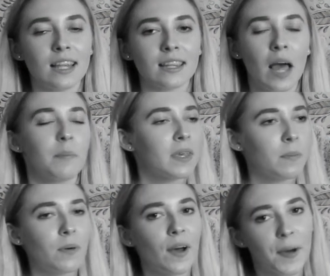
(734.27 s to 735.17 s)
let
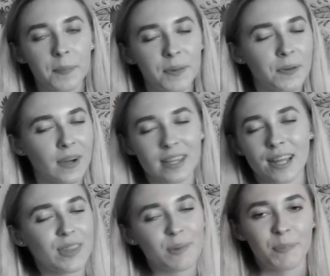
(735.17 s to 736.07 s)
people help you and
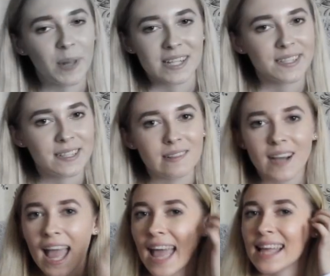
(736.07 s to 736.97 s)
let them bless you.
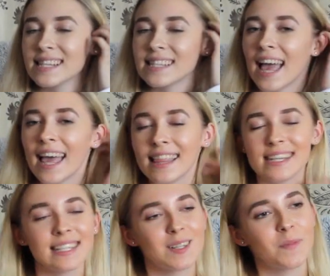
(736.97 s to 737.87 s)
And
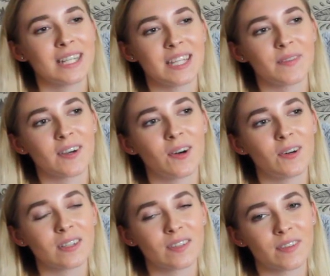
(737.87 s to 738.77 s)
this has been
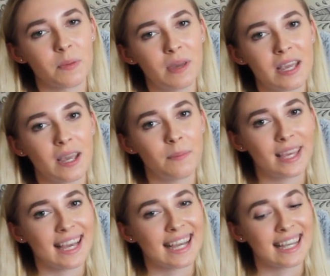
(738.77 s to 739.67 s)
difficult for me
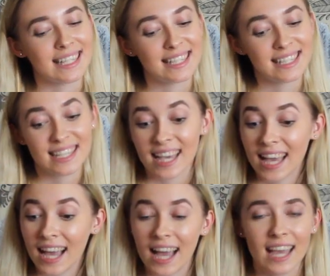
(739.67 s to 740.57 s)
because
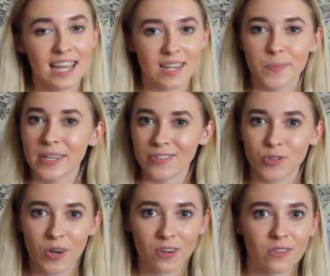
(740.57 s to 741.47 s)
it has been a
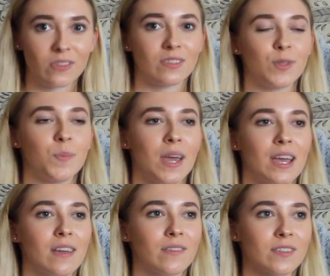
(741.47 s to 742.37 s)
struggle to
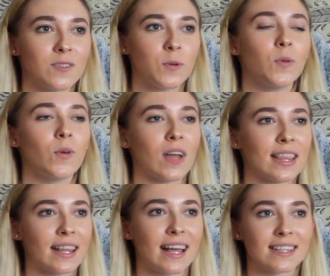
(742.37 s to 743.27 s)
pay for school
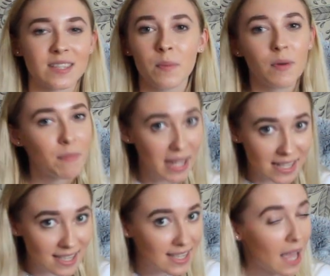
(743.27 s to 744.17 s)
in the last couple
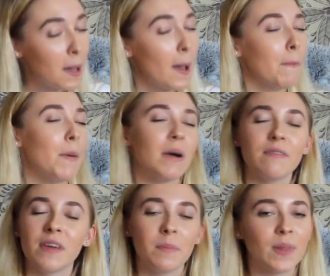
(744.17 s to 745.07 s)
months, but my
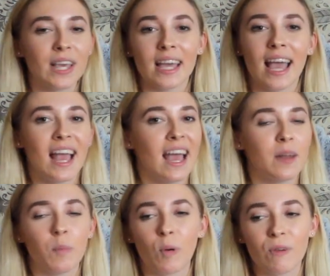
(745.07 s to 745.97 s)
family
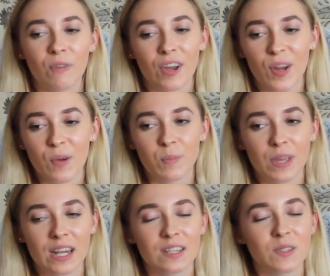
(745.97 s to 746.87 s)
and boyfriend have
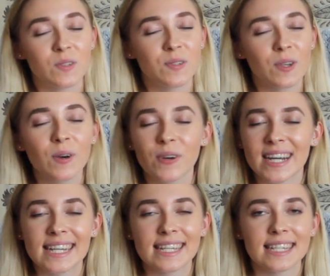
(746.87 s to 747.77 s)
been so
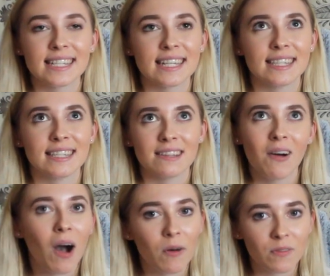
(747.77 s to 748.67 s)
gracious and
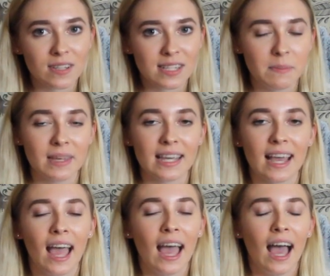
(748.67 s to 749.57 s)
so helpful to me.